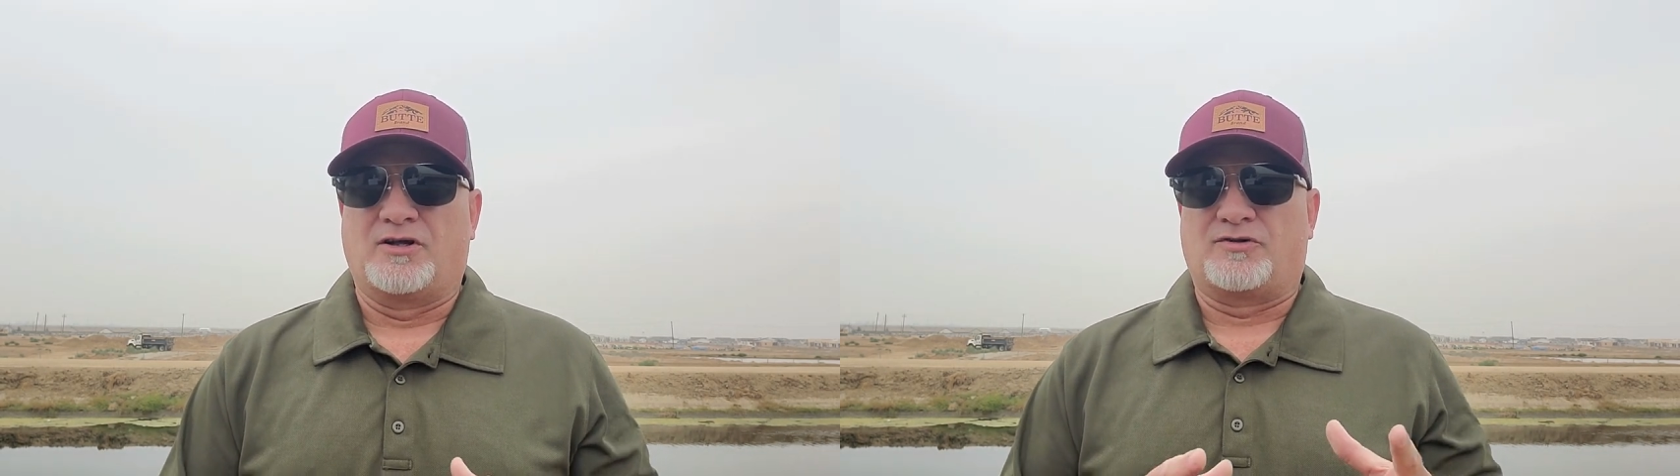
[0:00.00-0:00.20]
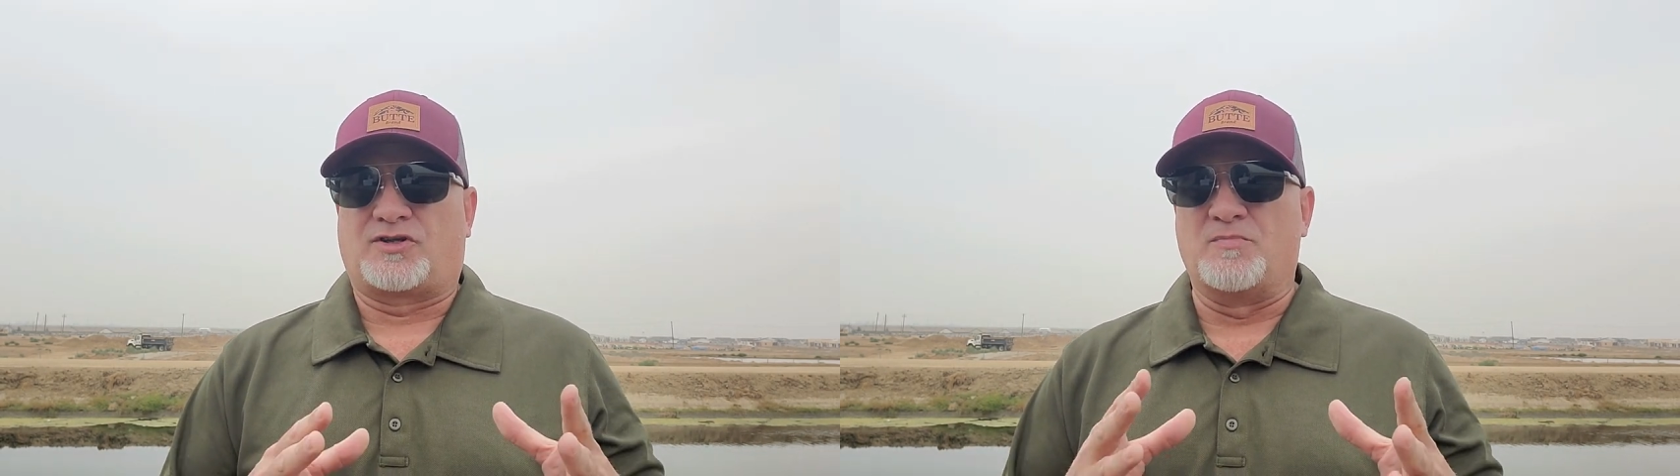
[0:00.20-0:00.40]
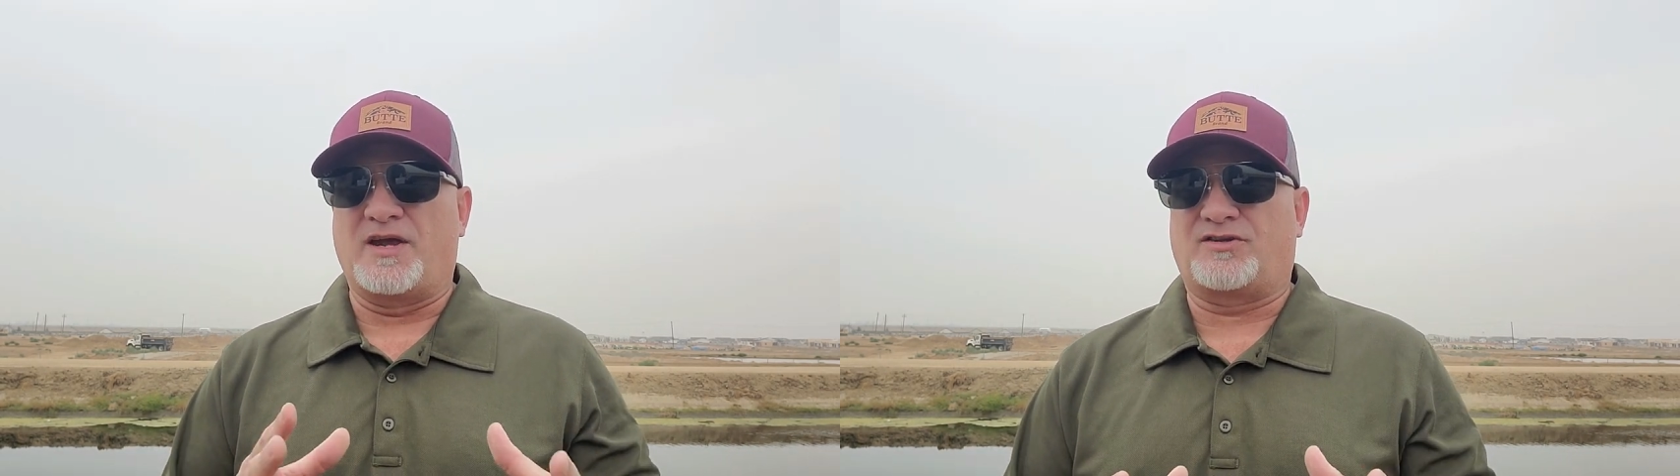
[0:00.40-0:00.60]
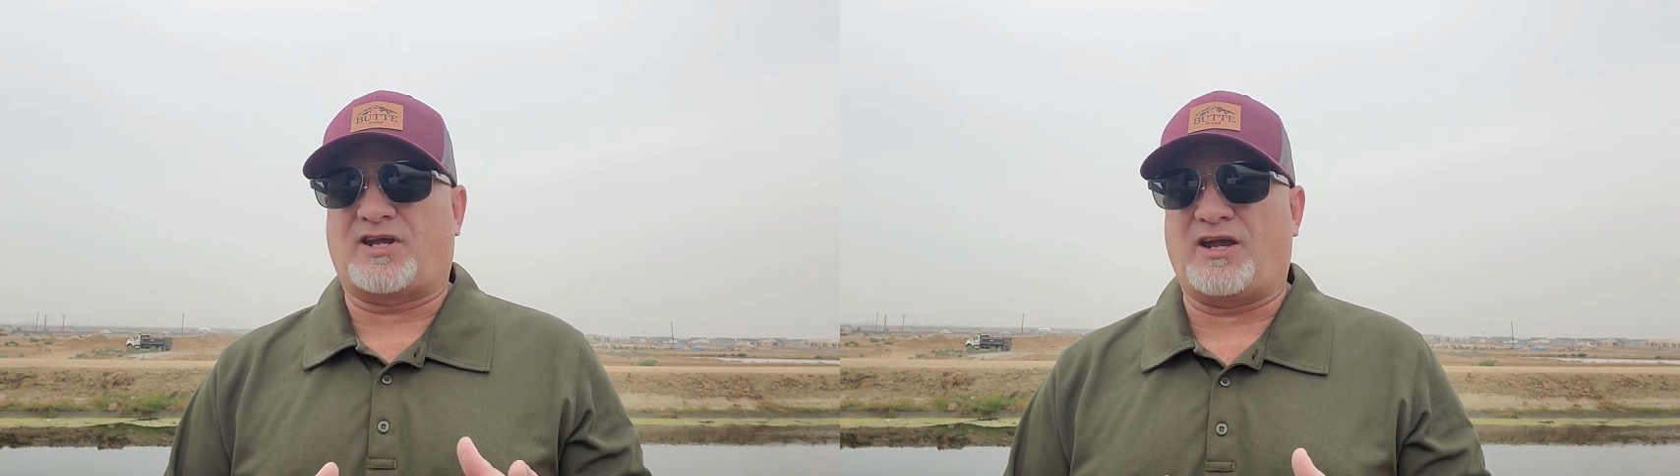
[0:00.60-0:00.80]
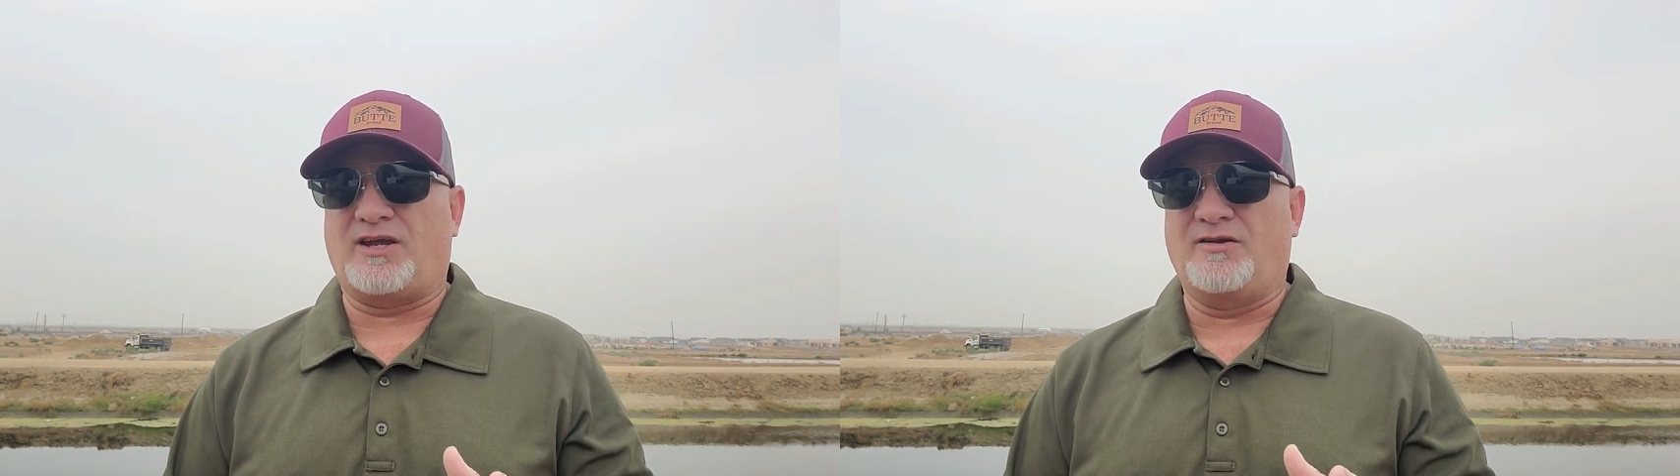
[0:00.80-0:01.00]
to
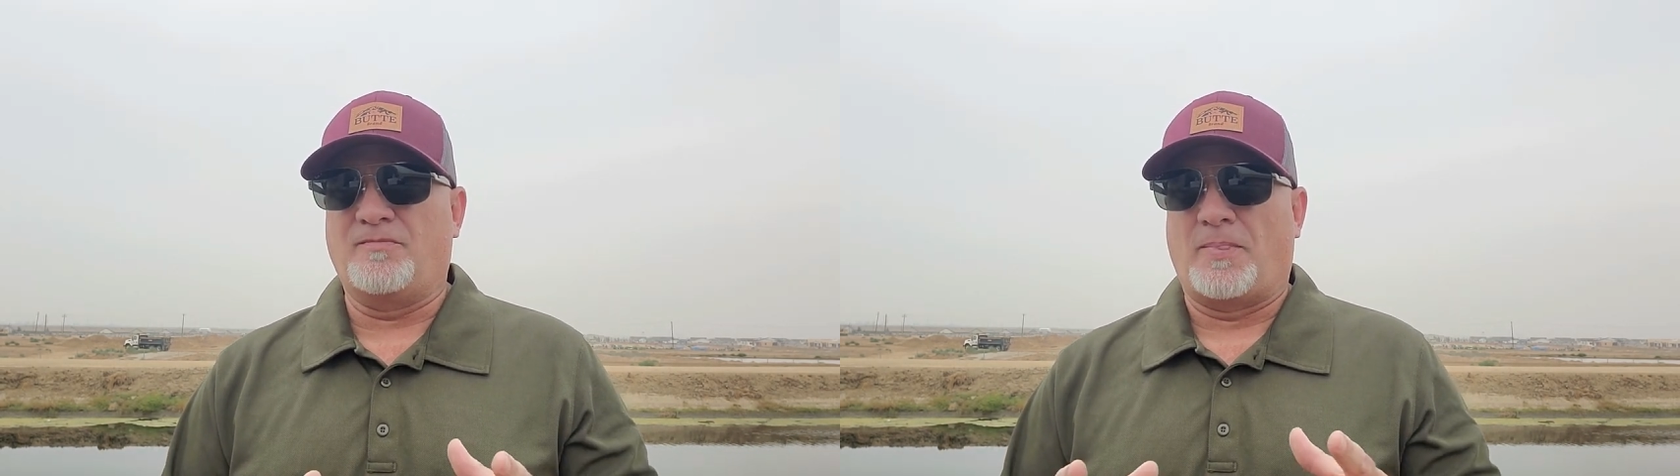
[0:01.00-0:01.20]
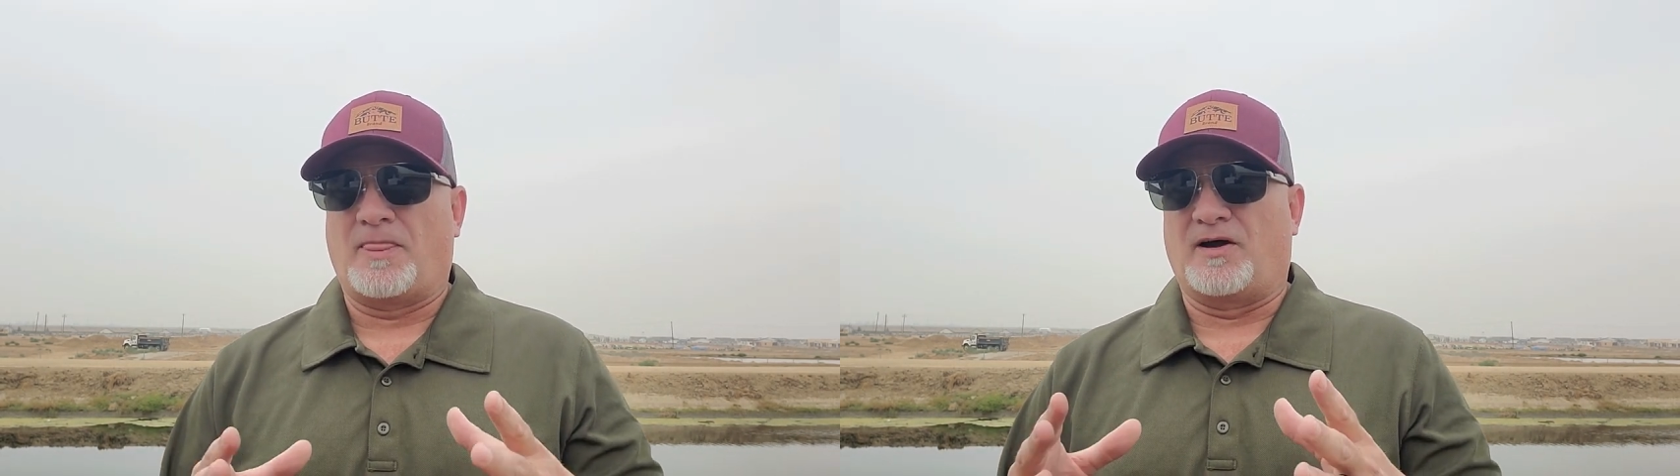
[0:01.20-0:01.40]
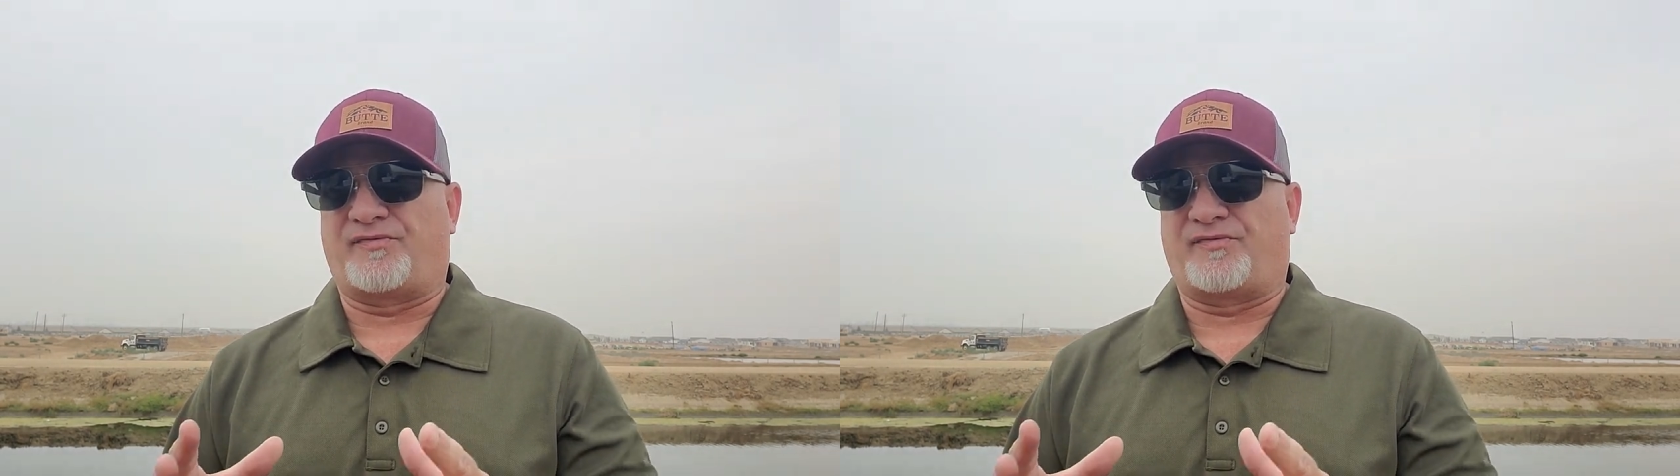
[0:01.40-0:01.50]
maintain a